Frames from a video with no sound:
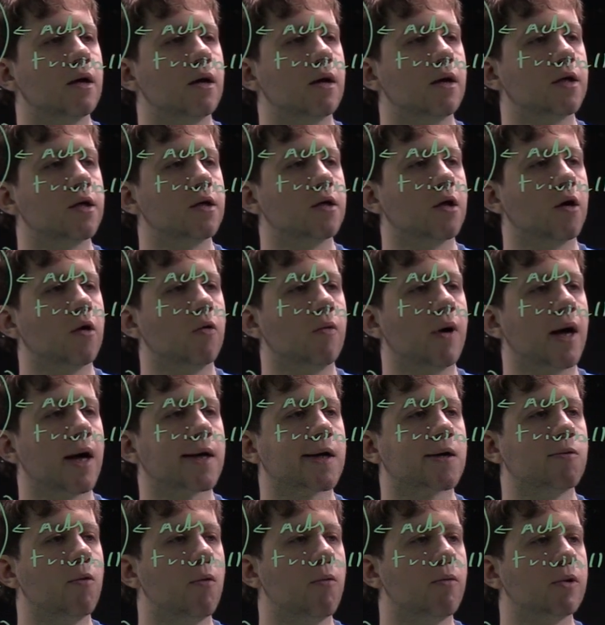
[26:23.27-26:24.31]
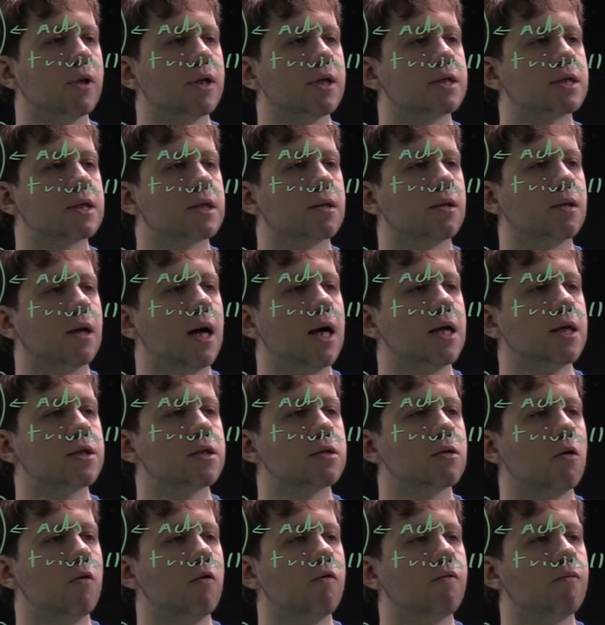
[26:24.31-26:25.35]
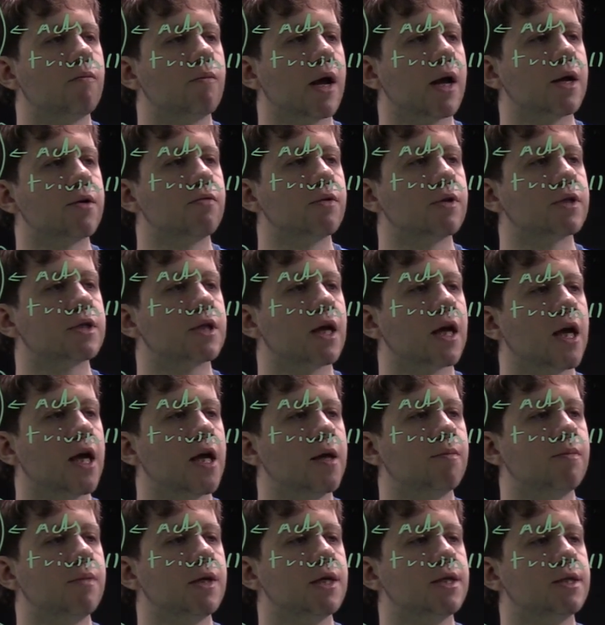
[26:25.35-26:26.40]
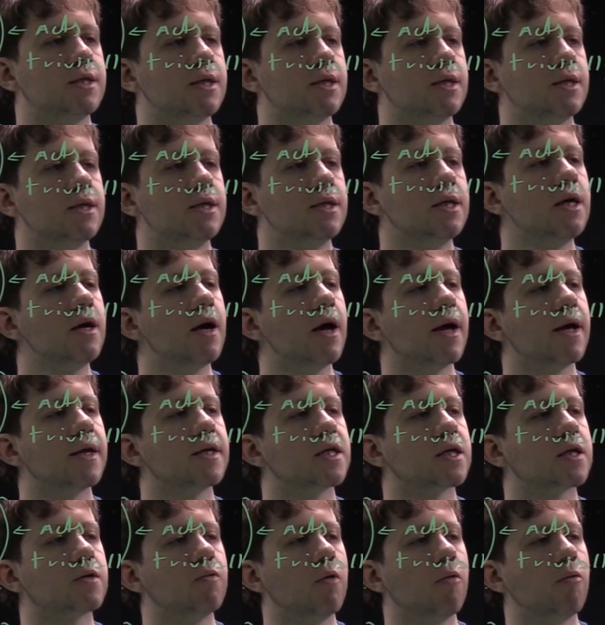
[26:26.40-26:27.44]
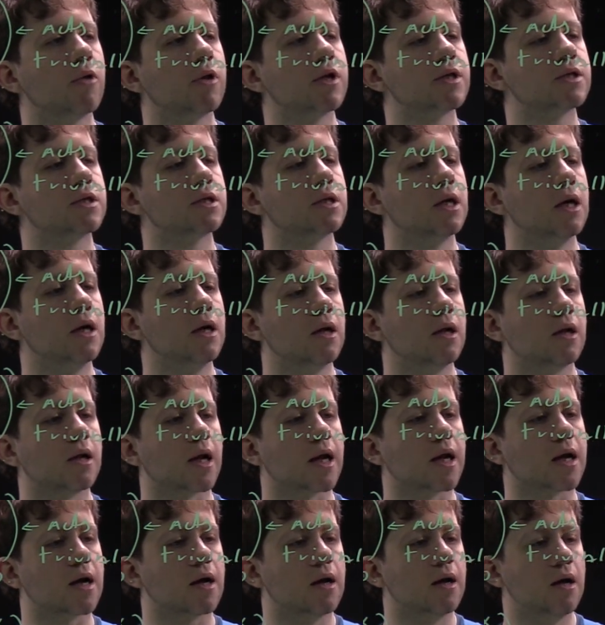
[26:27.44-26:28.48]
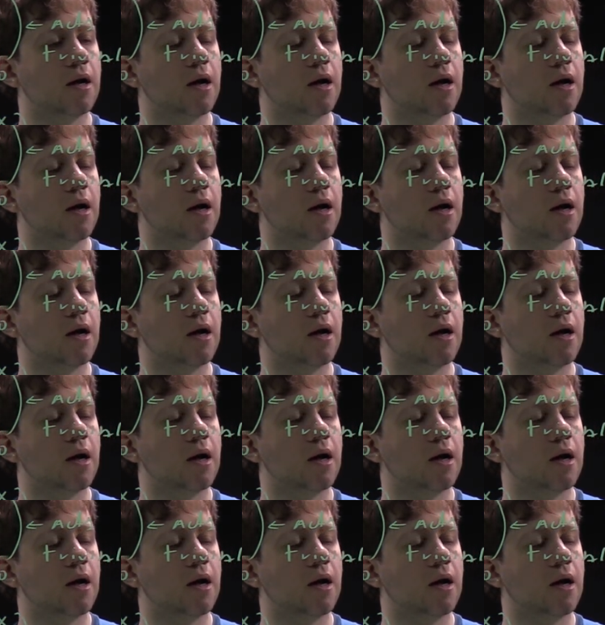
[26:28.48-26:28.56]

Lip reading: you know, equivalence class of matrix A, B, C, D, and equivalence, like,